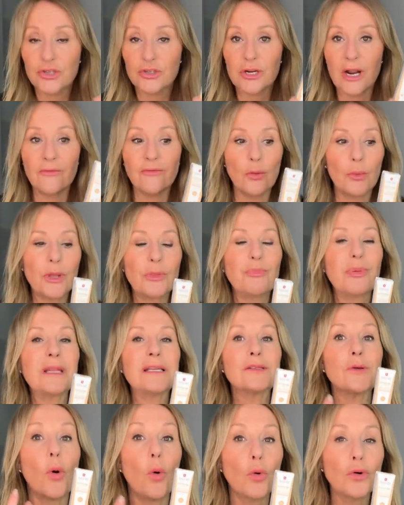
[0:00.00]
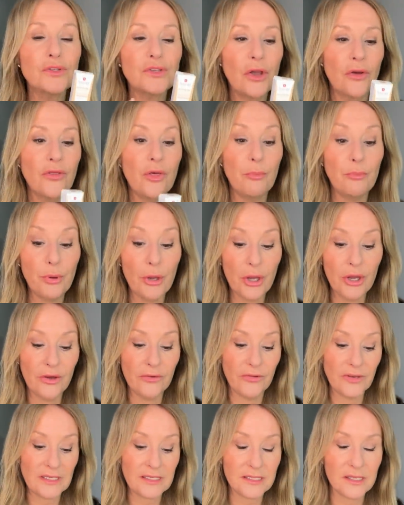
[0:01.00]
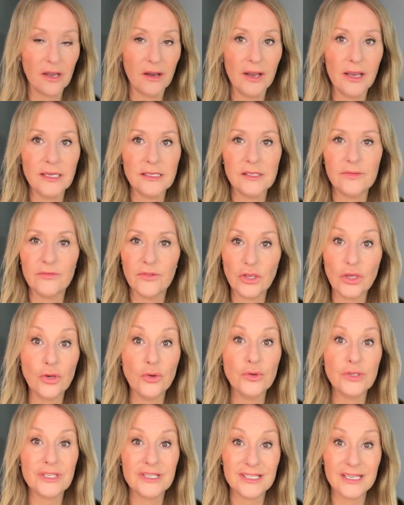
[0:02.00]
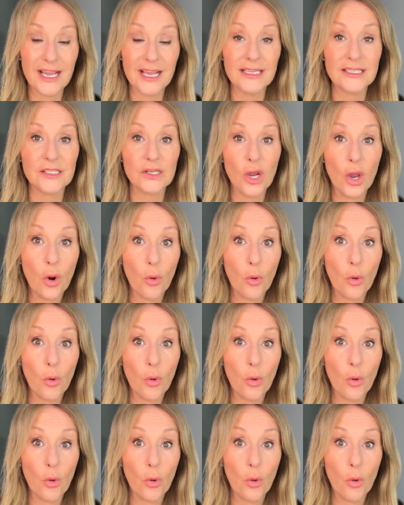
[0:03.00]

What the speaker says: travel with, but it's also the perfect size for you to test